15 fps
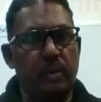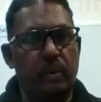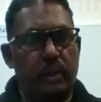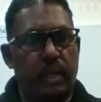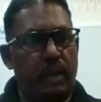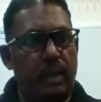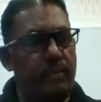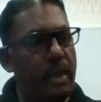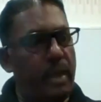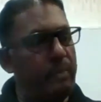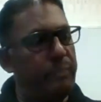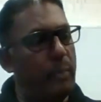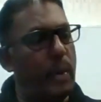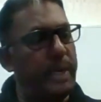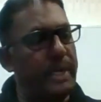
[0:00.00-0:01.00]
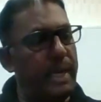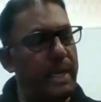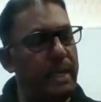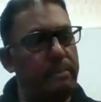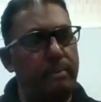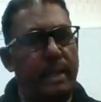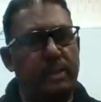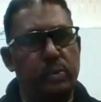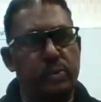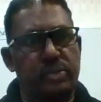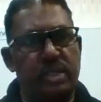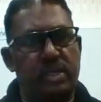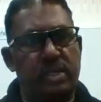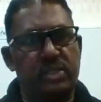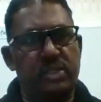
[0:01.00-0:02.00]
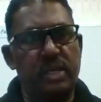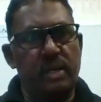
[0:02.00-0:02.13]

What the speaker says: Okay, we have one end mitosis,